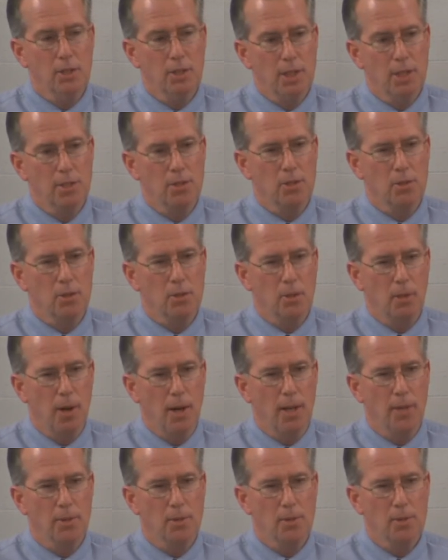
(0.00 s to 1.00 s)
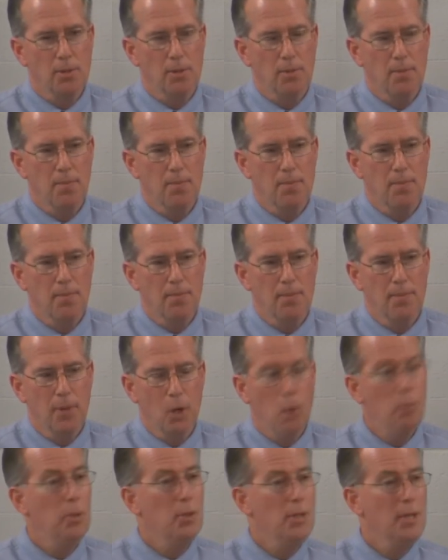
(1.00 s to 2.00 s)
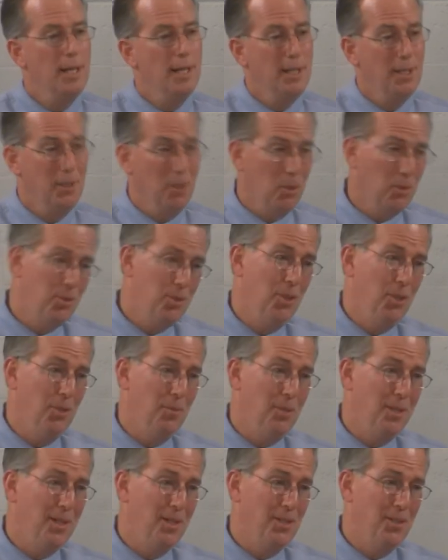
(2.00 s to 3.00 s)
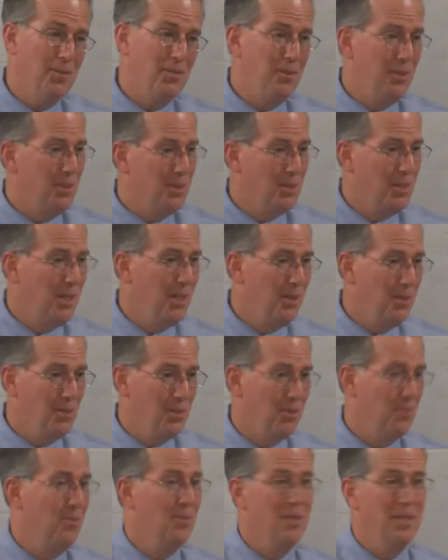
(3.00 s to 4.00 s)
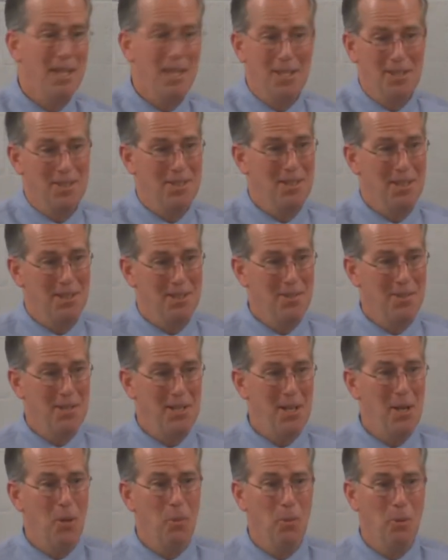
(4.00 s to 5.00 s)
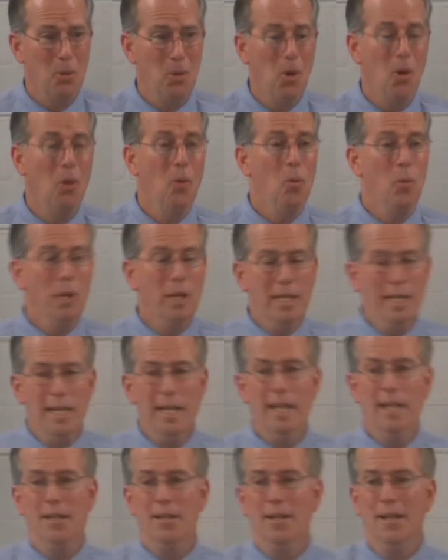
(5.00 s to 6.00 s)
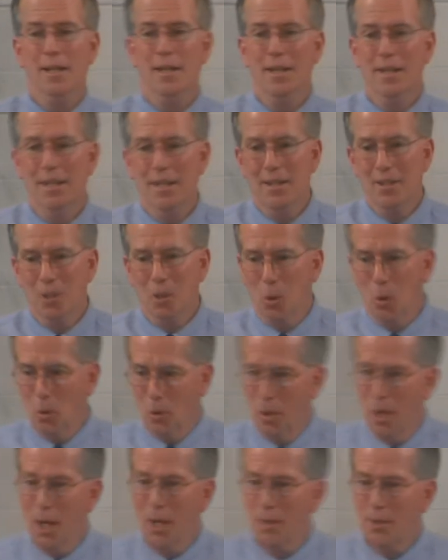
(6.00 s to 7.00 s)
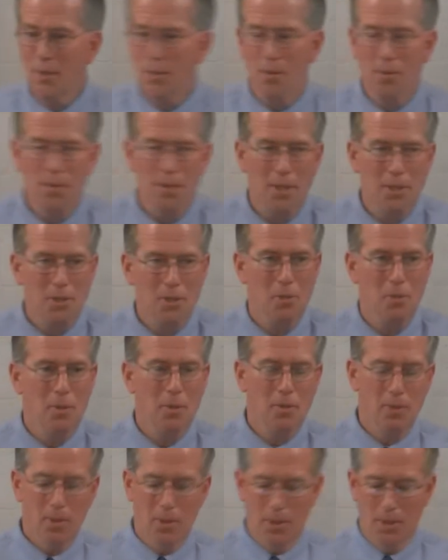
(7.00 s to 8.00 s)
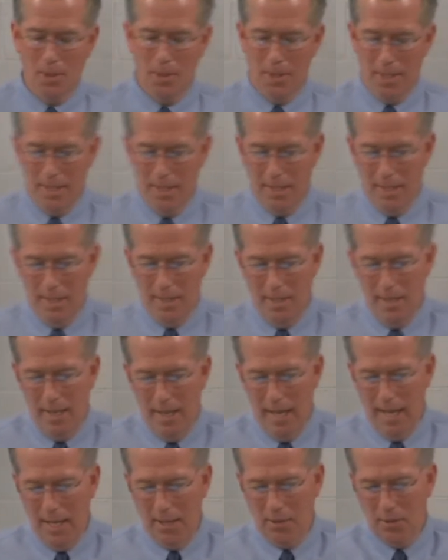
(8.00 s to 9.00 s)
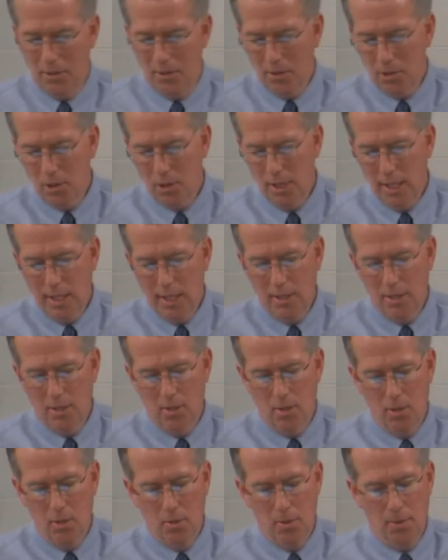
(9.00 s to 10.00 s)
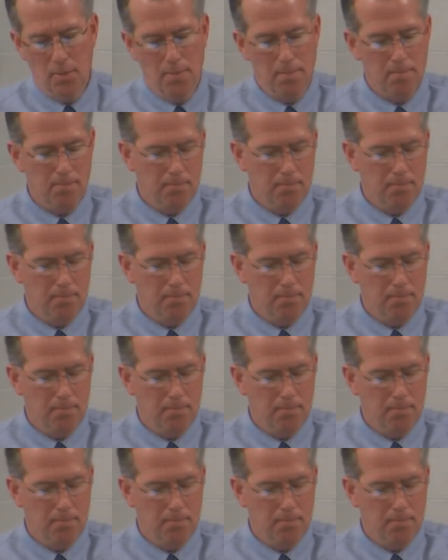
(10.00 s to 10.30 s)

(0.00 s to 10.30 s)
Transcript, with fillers: Jesus Christ. I hope you're taking notes here because if you just hear this and forget it's not going to help at all. We need to hold on to the things that we've heard and seek to do them.